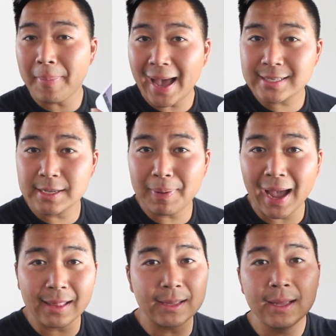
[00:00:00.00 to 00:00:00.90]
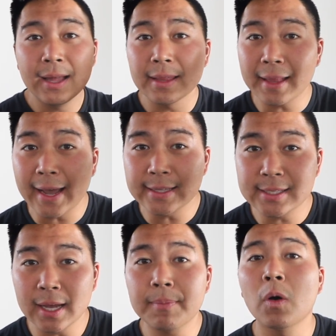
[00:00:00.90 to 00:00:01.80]
Backseat Pilot lines
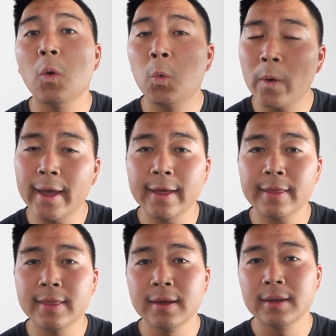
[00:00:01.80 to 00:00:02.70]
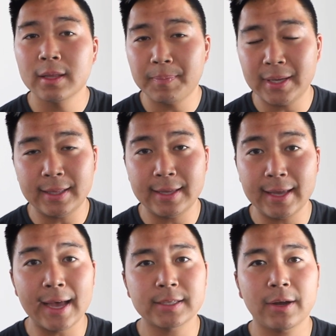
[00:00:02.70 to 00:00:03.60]
up with the
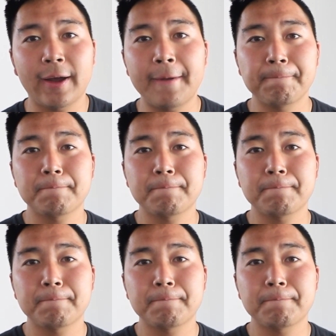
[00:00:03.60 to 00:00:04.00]
PTS, all right?